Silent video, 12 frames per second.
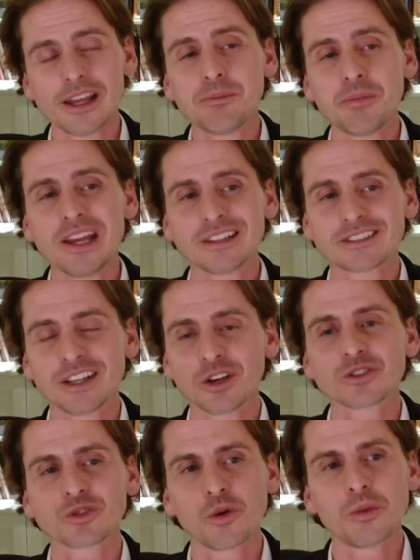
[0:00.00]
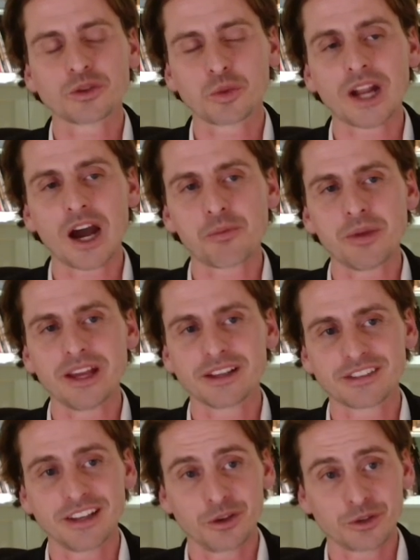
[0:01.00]
It being sales almost without
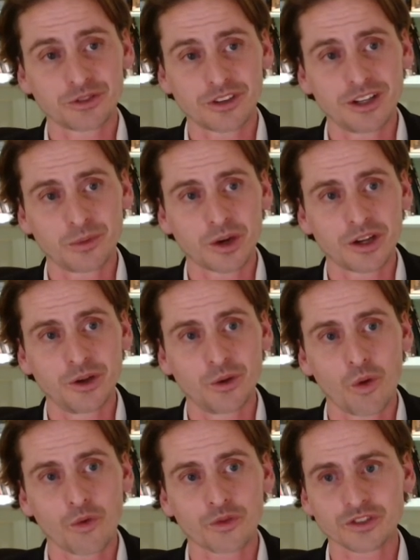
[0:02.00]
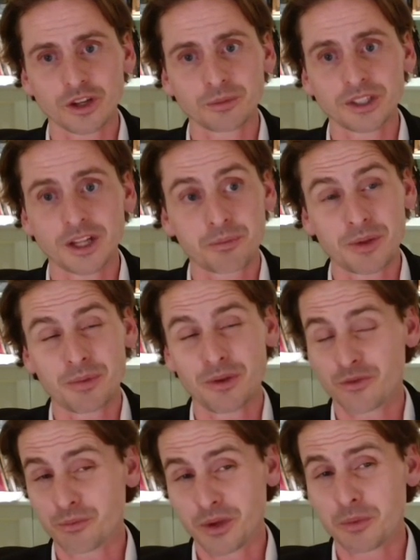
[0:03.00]
being sales, right? Where you offer something that
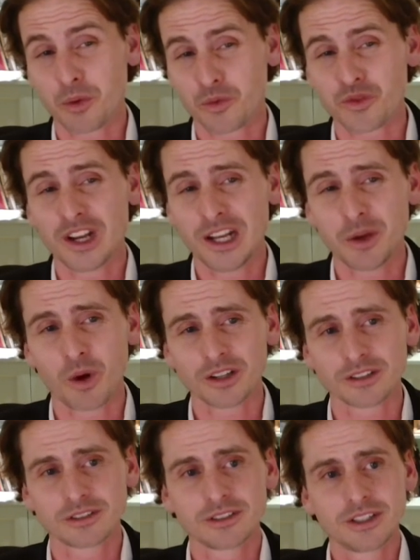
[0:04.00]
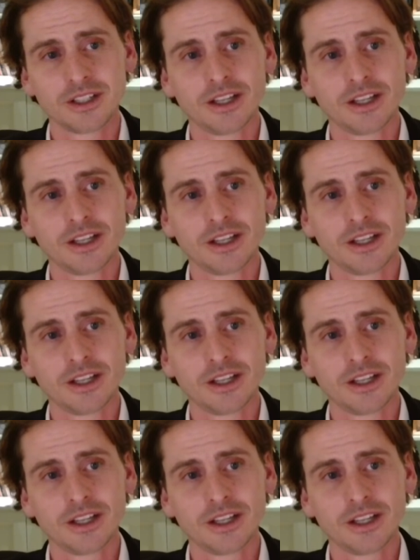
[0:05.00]
people really want.